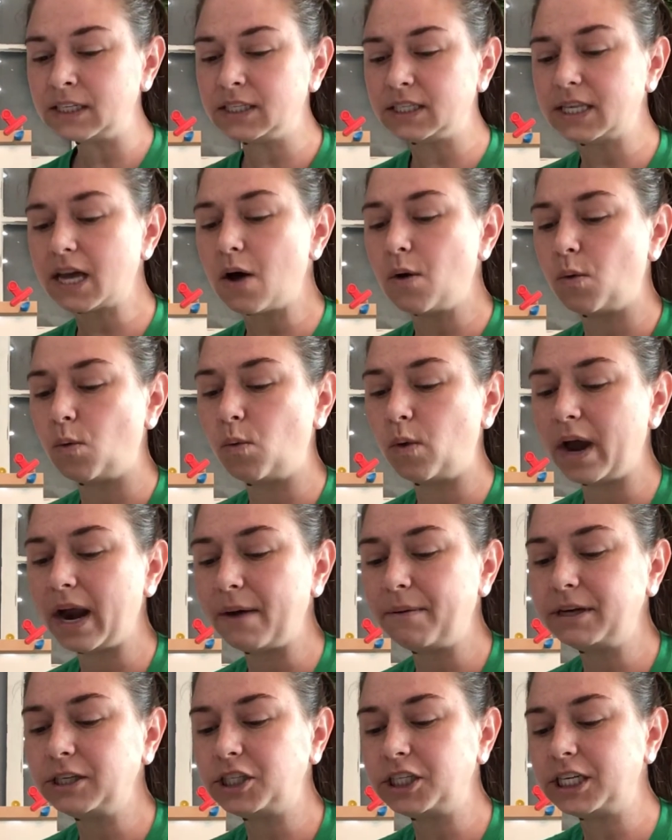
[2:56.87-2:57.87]
So what I
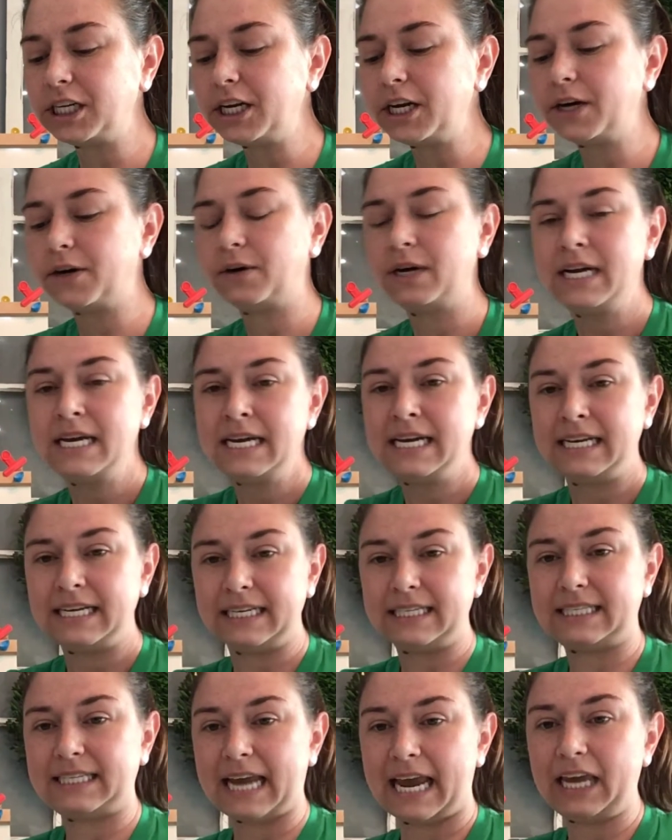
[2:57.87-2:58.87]
want you to do
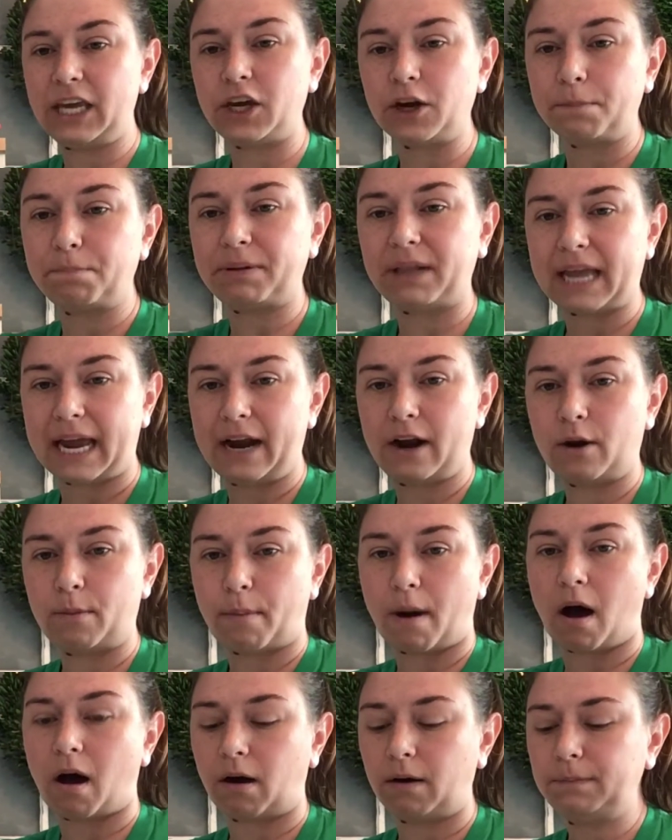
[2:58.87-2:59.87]
is take your Play-Doh
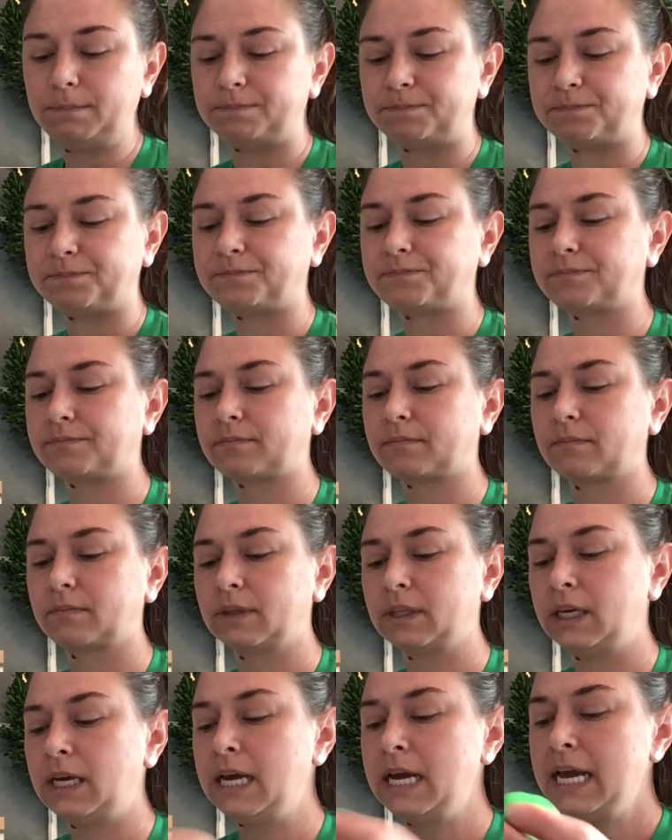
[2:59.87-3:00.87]
ball,
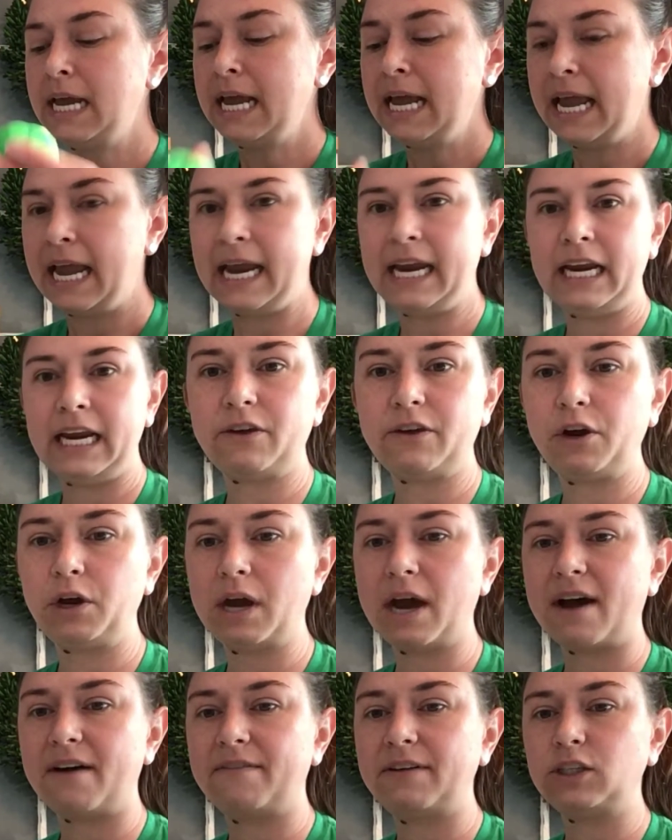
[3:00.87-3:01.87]
and you
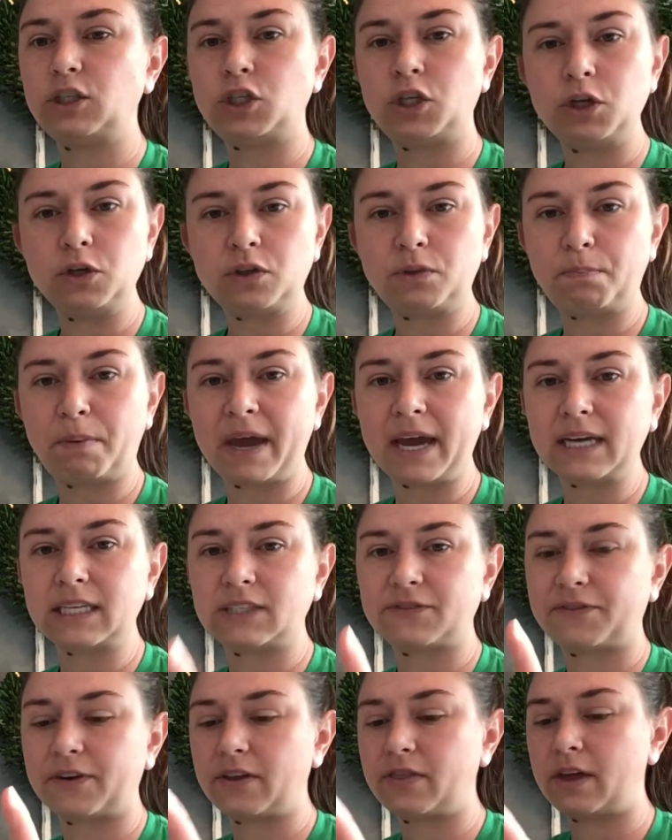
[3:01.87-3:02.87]
have toothpicks
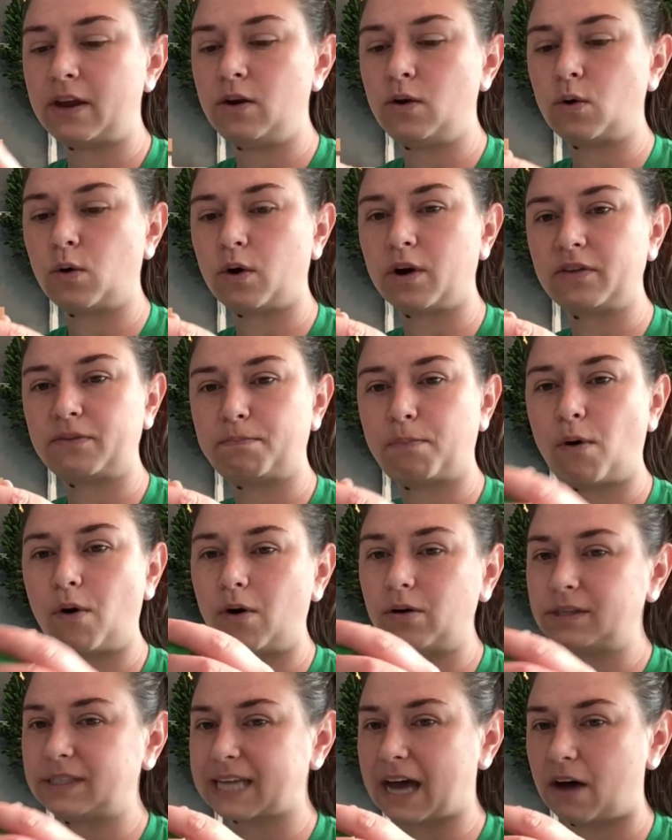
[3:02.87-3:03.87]
for the North
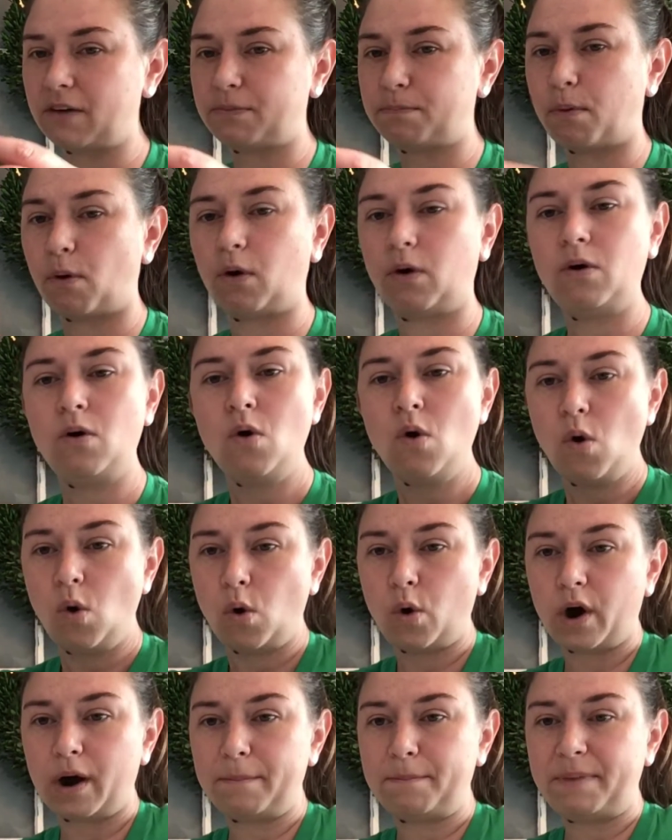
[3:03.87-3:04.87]
Pole, South Pole,
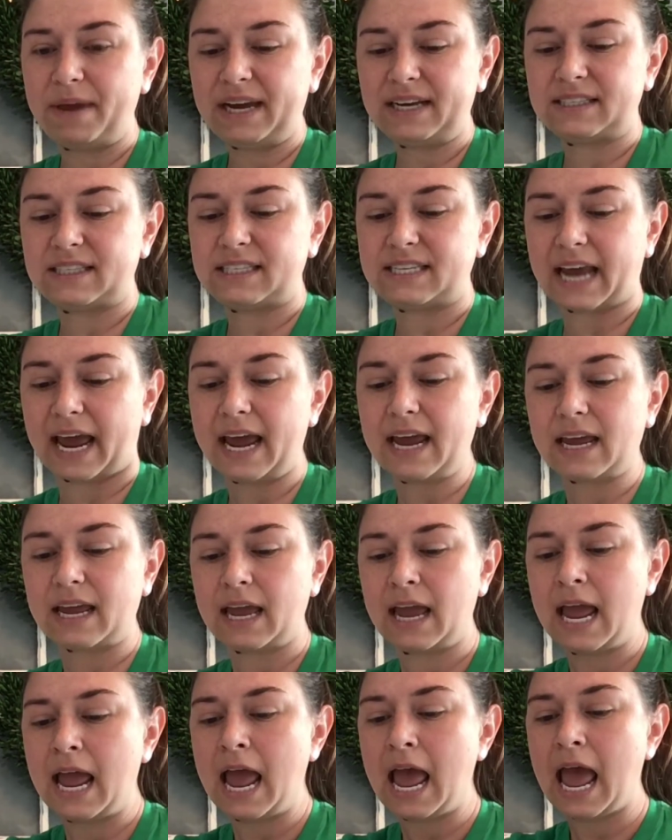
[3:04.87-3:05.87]
or a big stick,
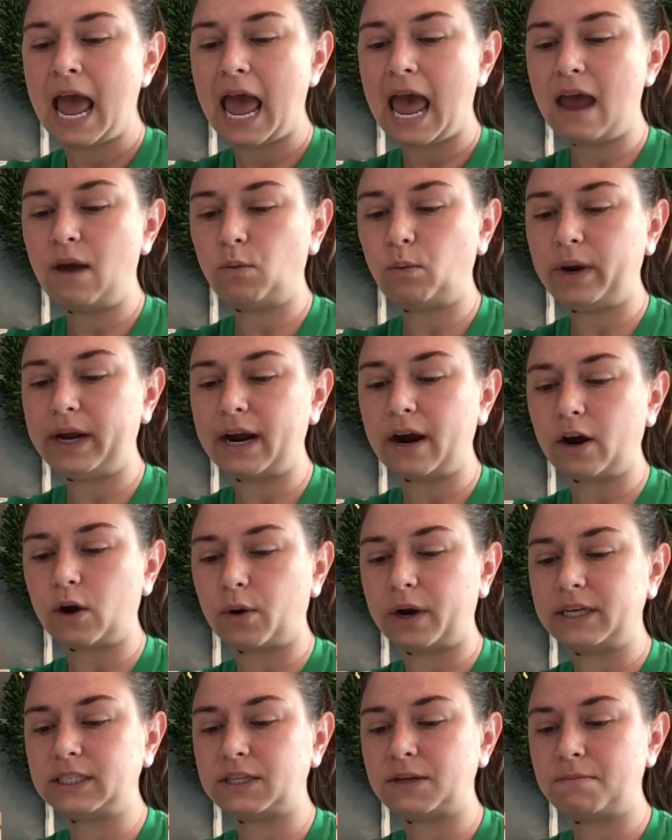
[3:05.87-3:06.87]
and we are
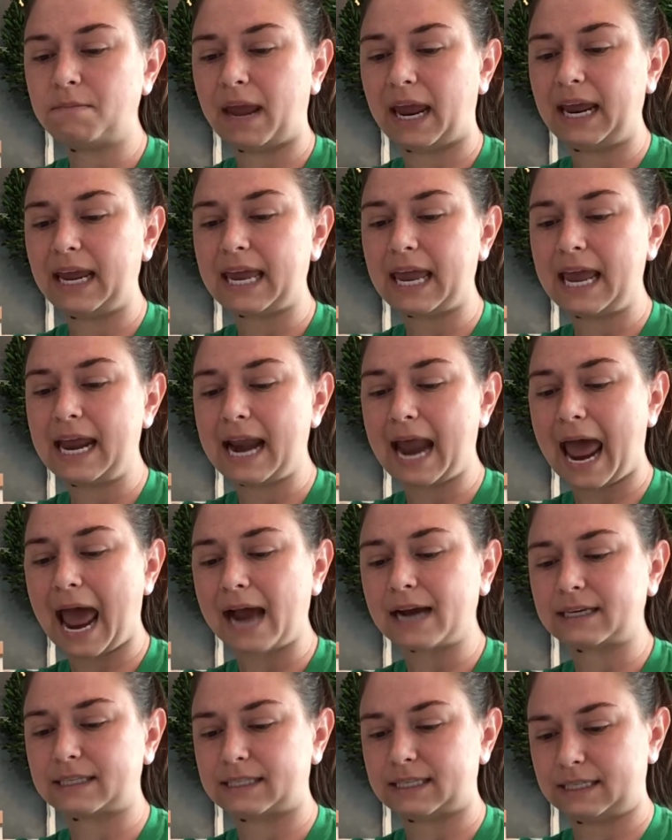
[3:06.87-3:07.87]
going to make an
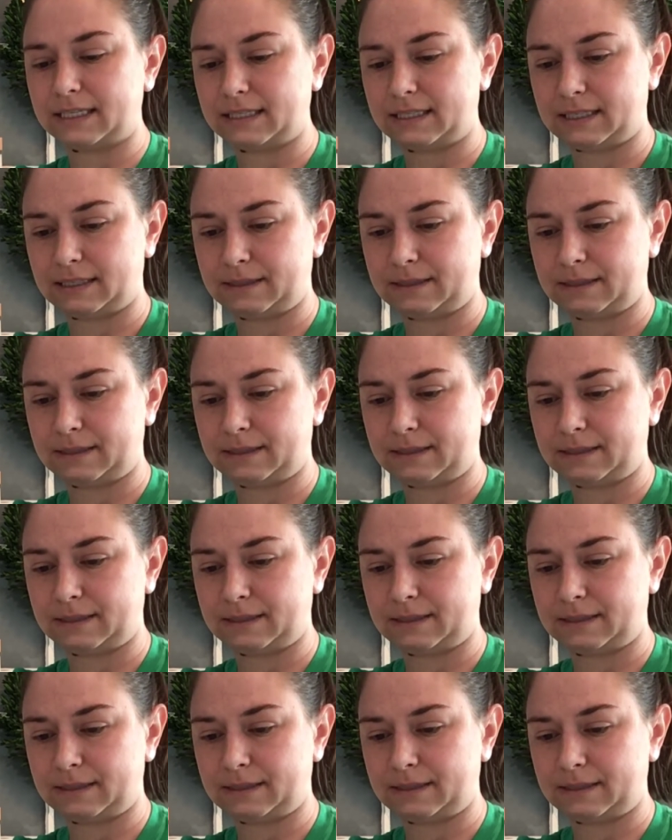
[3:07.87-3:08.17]
axis.